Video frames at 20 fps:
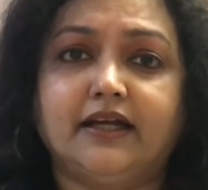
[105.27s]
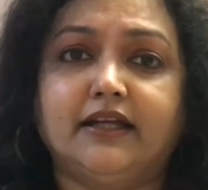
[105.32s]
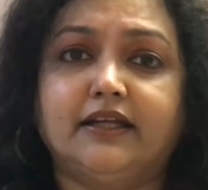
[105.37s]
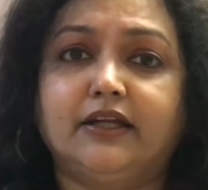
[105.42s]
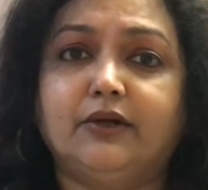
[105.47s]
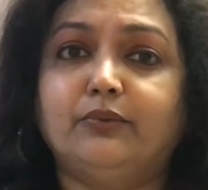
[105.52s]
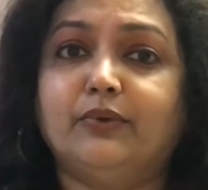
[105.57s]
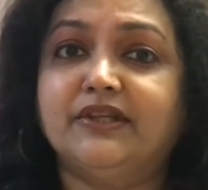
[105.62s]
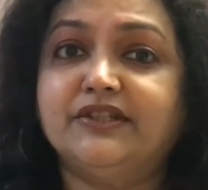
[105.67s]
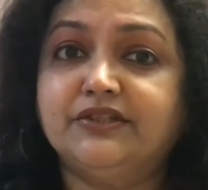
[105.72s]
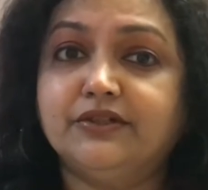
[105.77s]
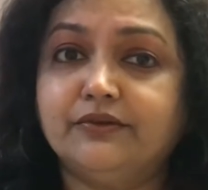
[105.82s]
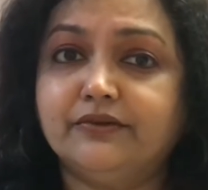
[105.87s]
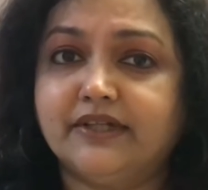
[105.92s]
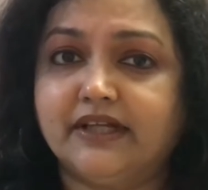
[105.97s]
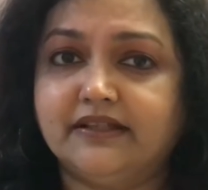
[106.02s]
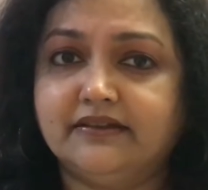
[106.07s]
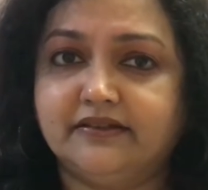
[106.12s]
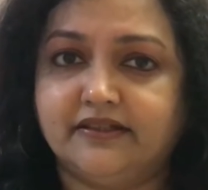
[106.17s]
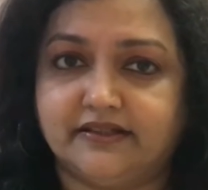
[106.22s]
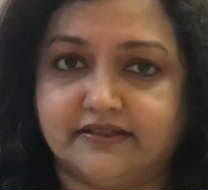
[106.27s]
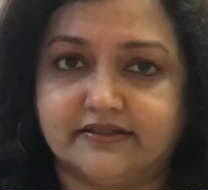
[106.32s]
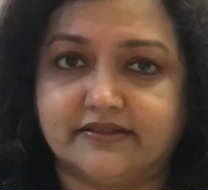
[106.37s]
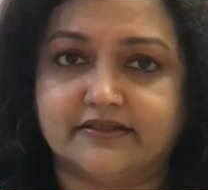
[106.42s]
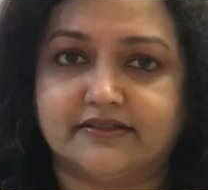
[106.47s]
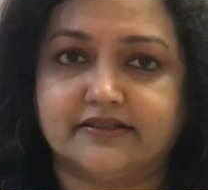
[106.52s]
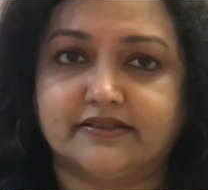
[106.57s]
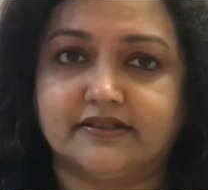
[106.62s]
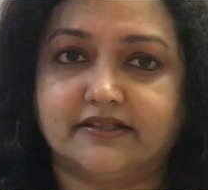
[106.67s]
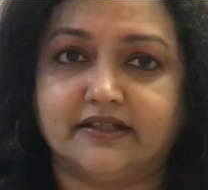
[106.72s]
Now, once you've done
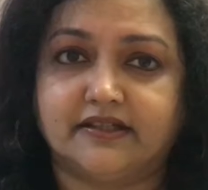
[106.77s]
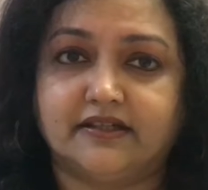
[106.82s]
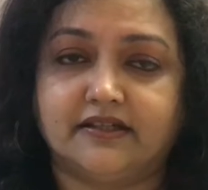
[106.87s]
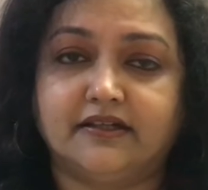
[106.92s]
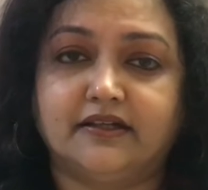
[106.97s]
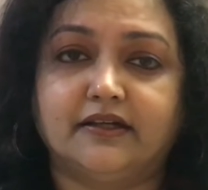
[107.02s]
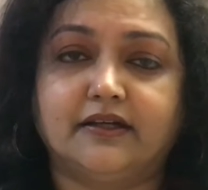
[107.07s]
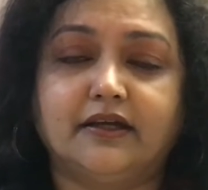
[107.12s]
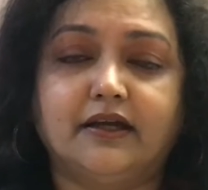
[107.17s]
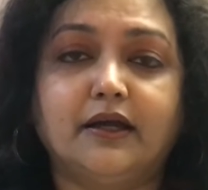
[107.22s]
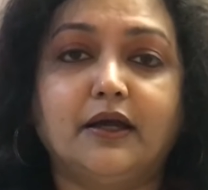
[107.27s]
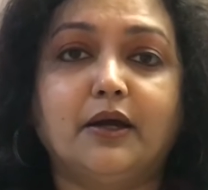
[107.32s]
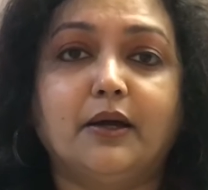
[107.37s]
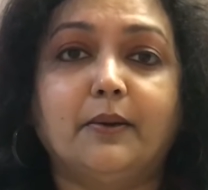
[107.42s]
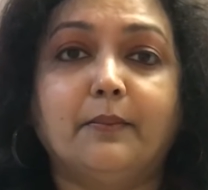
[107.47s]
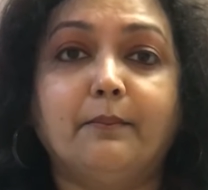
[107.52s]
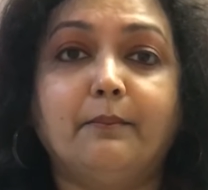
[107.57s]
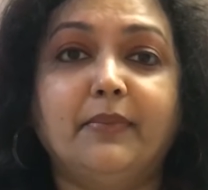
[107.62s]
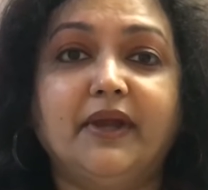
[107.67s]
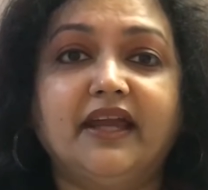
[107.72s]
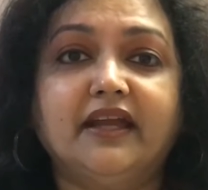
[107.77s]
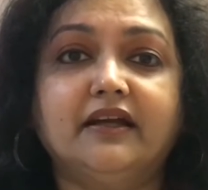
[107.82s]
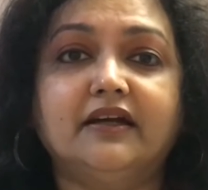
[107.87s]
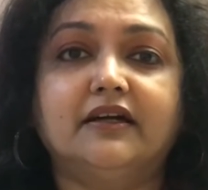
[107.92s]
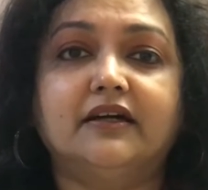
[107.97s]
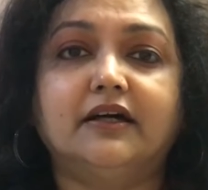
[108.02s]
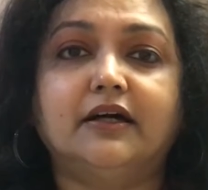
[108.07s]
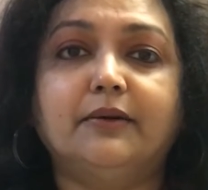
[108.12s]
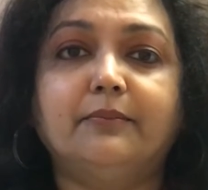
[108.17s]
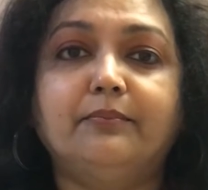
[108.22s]
this, make
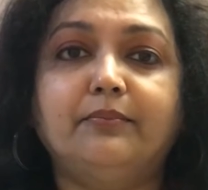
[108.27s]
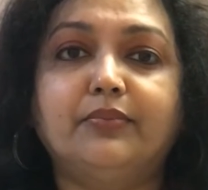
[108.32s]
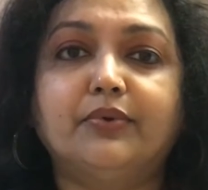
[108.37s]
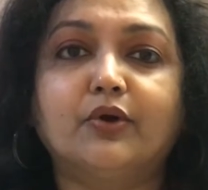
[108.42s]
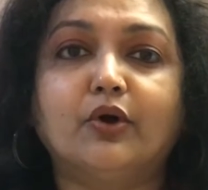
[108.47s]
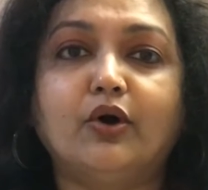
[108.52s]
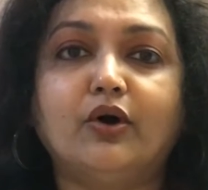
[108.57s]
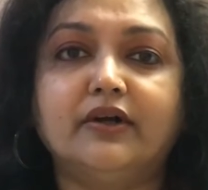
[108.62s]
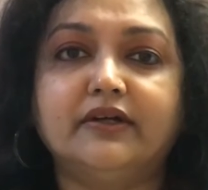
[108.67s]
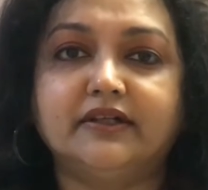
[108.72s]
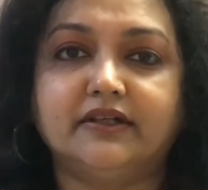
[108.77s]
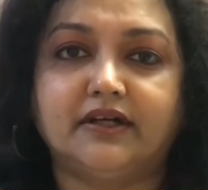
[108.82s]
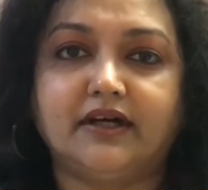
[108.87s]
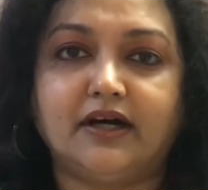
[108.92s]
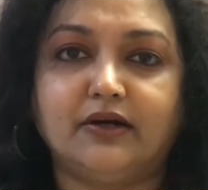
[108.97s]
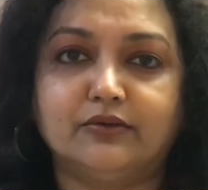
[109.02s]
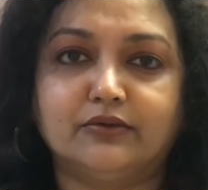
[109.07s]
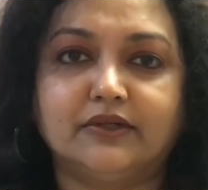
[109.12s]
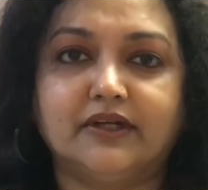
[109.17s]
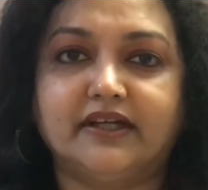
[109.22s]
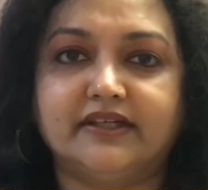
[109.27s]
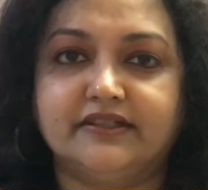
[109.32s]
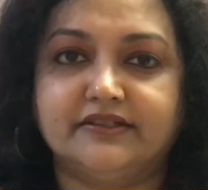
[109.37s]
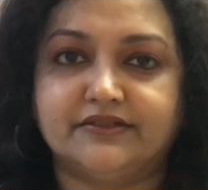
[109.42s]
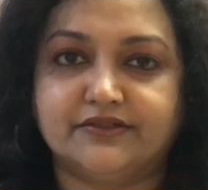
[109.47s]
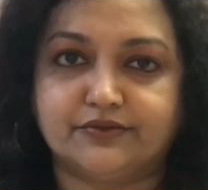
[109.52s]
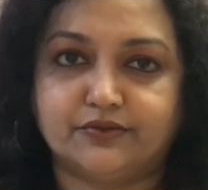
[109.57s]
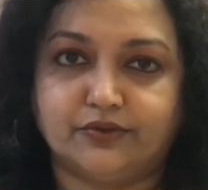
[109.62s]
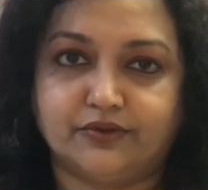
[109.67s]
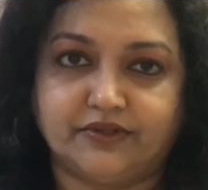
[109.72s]
a broad outline
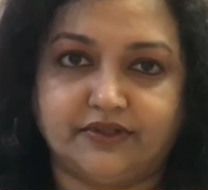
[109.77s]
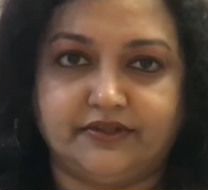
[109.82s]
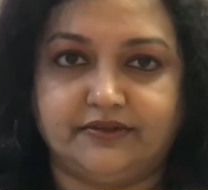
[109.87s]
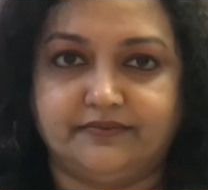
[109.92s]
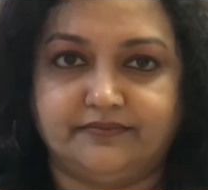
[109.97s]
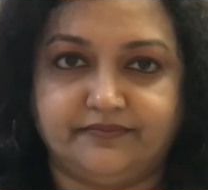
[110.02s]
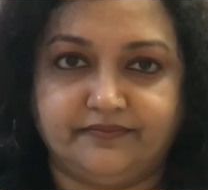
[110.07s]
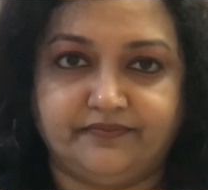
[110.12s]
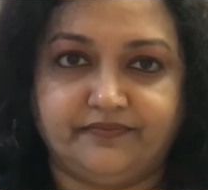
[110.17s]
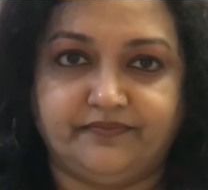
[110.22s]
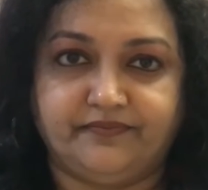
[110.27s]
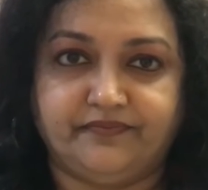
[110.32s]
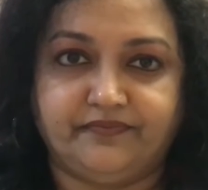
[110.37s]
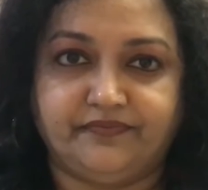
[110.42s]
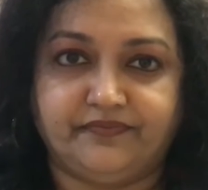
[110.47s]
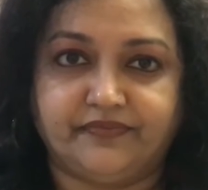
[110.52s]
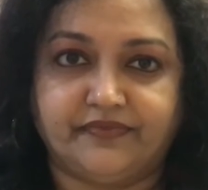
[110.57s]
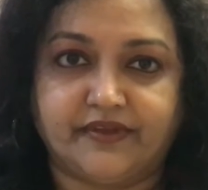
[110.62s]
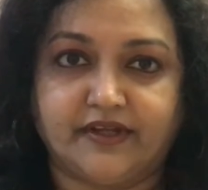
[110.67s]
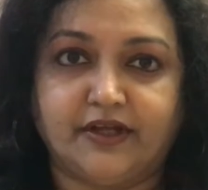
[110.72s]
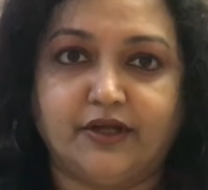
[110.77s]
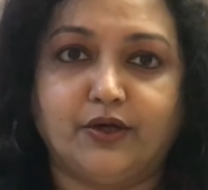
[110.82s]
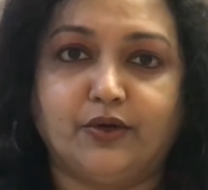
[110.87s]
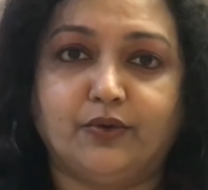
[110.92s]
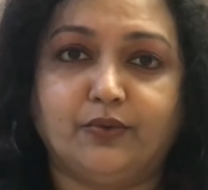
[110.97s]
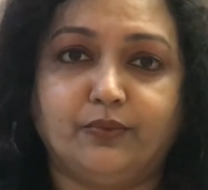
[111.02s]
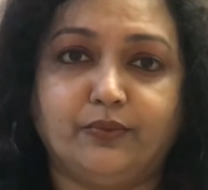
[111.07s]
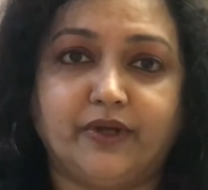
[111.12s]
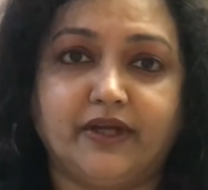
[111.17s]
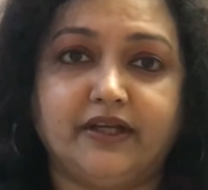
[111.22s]
story
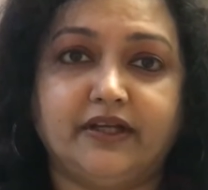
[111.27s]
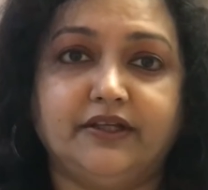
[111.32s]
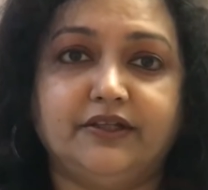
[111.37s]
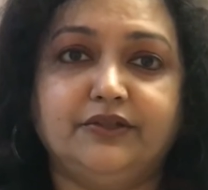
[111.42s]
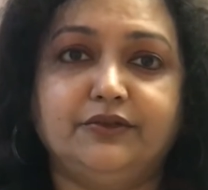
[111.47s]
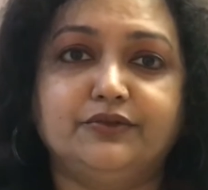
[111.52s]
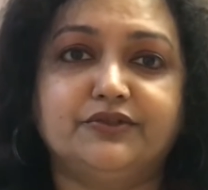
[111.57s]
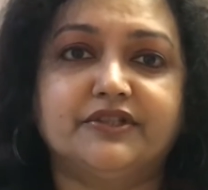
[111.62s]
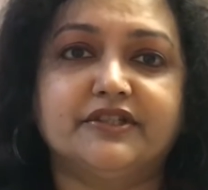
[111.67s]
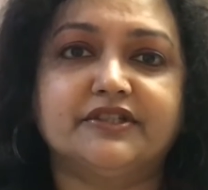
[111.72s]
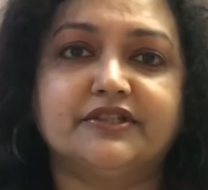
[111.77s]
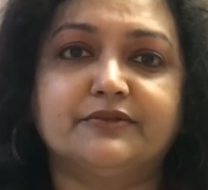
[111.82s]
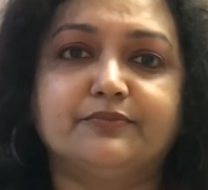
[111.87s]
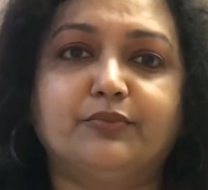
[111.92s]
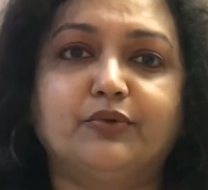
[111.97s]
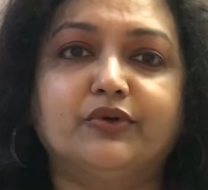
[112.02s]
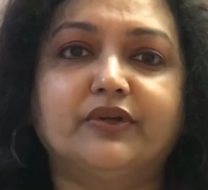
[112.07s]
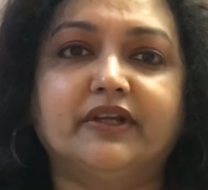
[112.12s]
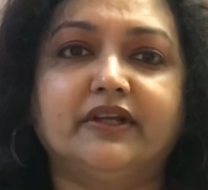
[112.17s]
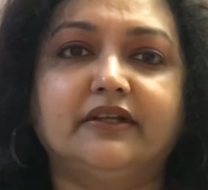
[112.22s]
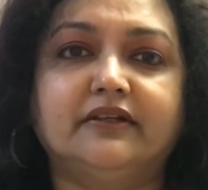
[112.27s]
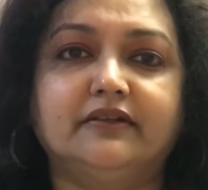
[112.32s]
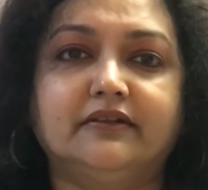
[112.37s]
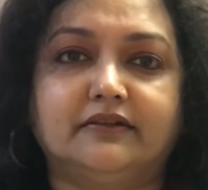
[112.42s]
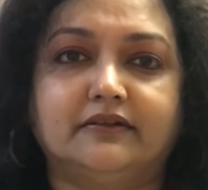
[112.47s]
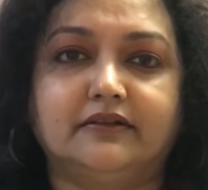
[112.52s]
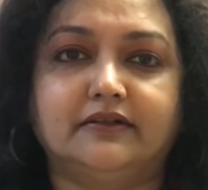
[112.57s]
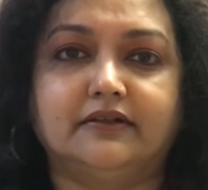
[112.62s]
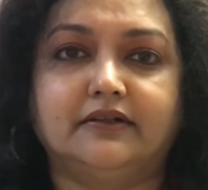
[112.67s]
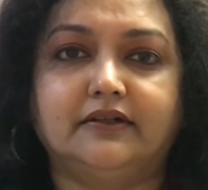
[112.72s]
where you just put in
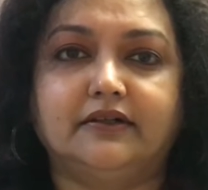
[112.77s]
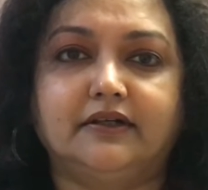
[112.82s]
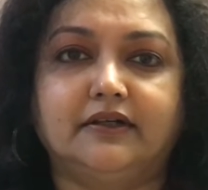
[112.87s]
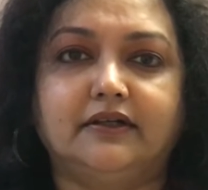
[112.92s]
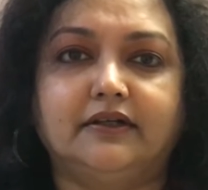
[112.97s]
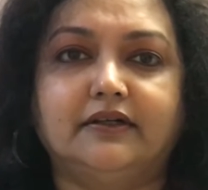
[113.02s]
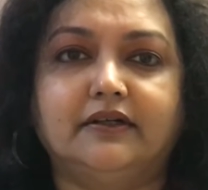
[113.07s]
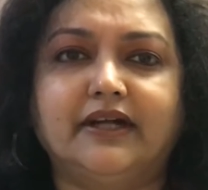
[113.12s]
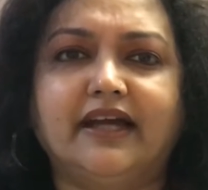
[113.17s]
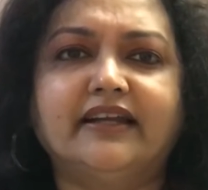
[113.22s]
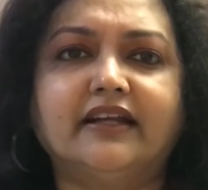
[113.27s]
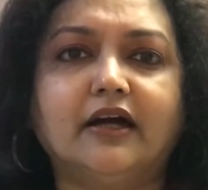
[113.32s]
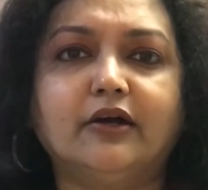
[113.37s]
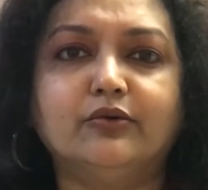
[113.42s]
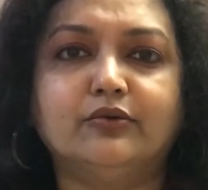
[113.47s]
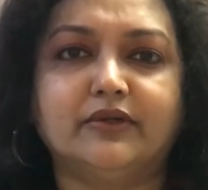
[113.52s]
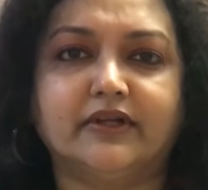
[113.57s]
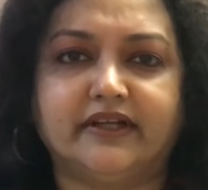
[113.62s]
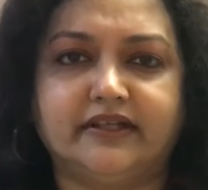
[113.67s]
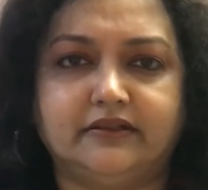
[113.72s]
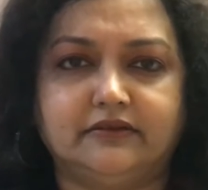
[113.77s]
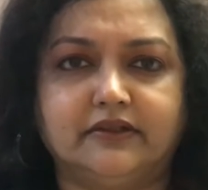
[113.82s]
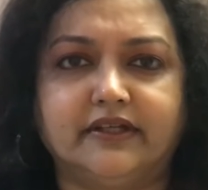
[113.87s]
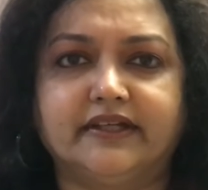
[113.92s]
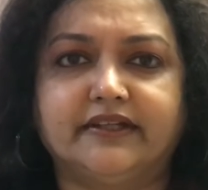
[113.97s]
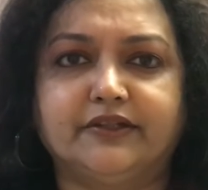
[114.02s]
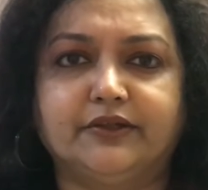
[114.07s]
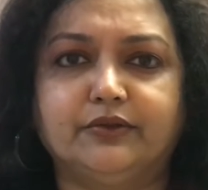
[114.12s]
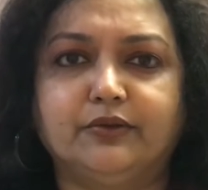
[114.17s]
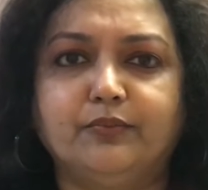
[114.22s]
an outline,
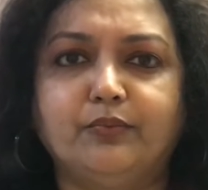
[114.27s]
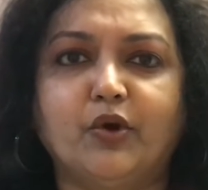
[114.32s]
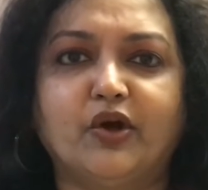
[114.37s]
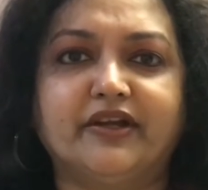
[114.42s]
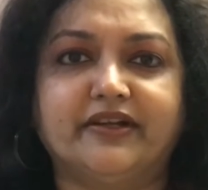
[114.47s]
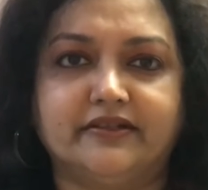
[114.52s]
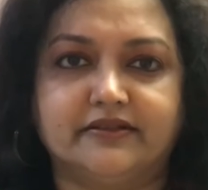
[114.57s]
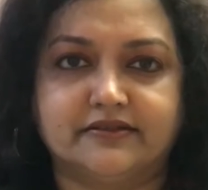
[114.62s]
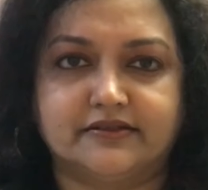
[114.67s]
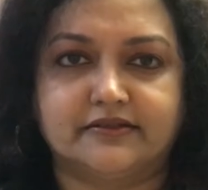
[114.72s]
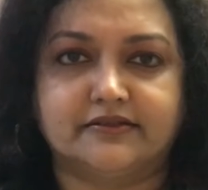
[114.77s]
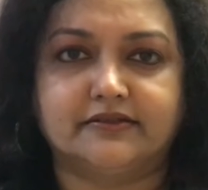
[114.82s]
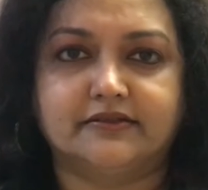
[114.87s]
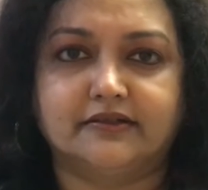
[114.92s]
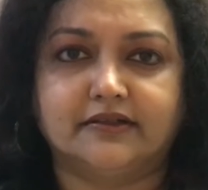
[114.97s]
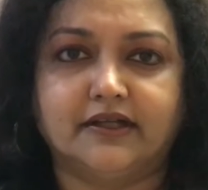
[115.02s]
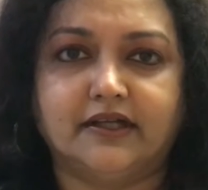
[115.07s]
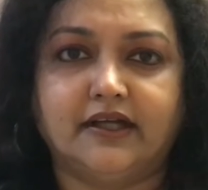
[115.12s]
like points.